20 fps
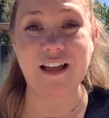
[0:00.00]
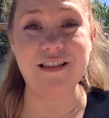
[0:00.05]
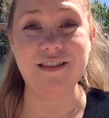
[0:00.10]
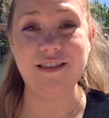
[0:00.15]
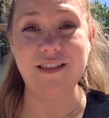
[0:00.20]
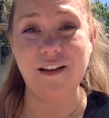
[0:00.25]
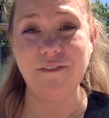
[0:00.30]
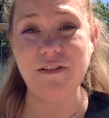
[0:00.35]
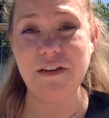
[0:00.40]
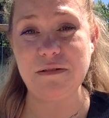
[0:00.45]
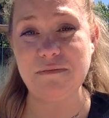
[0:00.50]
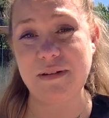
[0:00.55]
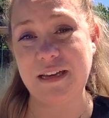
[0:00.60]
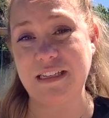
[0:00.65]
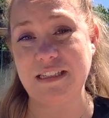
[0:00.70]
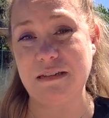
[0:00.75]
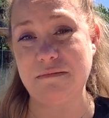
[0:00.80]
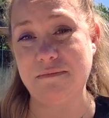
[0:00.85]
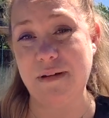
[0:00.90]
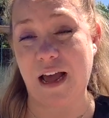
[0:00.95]
I love to
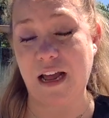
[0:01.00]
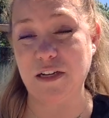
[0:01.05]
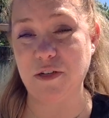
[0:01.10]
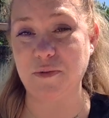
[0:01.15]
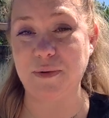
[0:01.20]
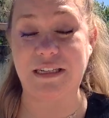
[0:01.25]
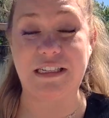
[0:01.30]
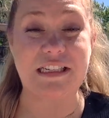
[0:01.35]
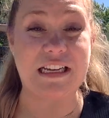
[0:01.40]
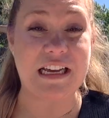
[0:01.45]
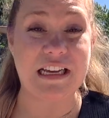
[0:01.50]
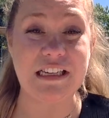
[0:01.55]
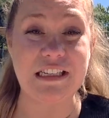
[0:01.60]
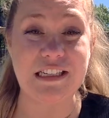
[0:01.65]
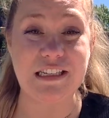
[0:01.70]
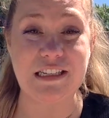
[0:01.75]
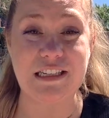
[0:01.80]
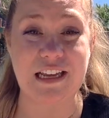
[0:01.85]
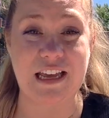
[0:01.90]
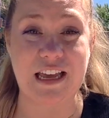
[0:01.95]
mix and match. We
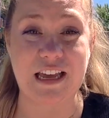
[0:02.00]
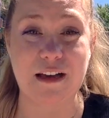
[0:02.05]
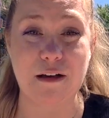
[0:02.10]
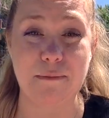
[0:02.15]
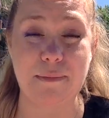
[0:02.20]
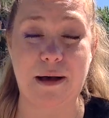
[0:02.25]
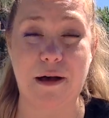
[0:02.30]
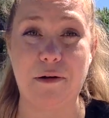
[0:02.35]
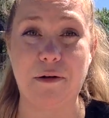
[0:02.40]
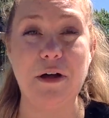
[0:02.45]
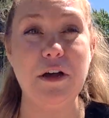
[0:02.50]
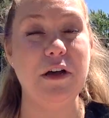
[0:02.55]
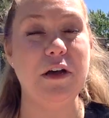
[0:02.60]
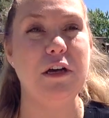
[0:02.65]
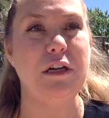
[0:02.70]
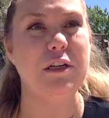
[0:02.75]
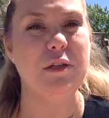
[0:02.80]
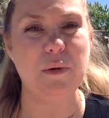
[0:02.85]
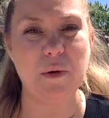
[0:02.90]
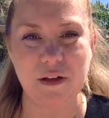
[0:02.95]
tend to take about
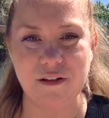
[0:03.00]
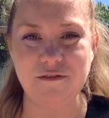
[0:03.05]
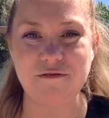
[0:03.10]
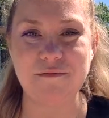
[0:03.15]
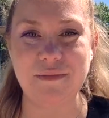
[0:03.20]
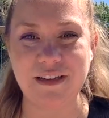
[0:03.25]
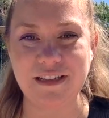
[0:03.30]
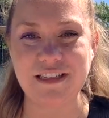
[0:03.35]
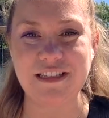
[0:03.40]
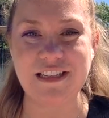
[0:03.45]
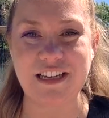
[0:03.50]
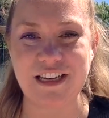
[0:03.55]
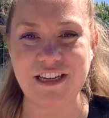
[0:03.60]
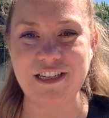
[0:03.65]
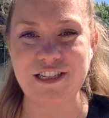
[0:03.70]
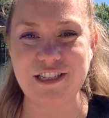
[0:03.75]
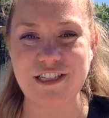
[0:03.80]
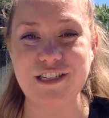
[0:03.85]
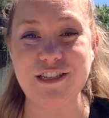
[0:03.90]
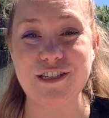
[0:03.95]
12 months
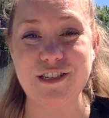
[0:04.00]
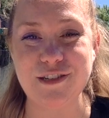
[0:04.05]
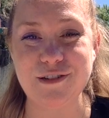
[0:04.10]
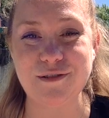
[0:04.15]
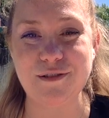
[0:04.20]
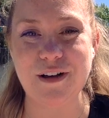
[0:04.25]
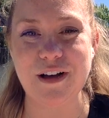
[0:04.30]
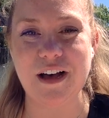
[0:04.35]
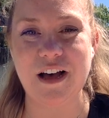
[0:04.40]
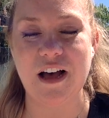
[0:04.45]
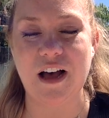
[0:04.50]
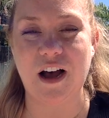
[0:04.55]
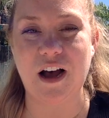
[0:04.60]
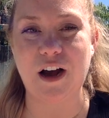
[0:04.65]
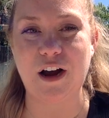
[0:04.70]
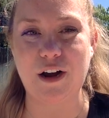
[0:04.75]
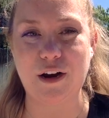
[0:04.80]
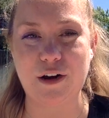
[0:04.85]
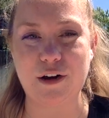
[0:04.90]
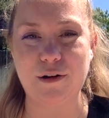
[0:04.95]
ish to do
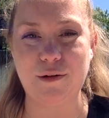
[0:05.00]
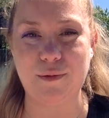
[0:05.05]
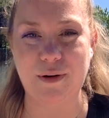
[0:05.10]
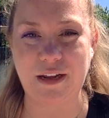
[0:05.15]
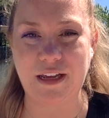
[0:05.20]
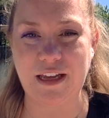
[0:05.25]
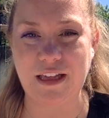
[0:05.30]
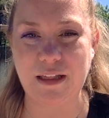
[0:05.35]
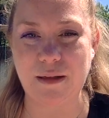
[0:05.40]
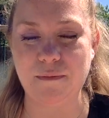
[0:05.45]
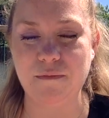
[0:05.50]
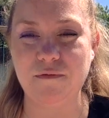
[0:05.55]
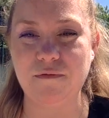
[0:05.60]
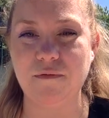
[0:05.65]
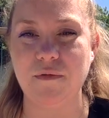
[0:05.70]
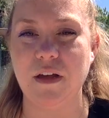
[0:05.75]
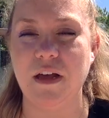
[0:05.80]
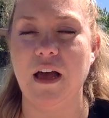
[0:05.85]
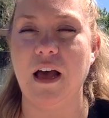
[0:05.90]
our curriculum.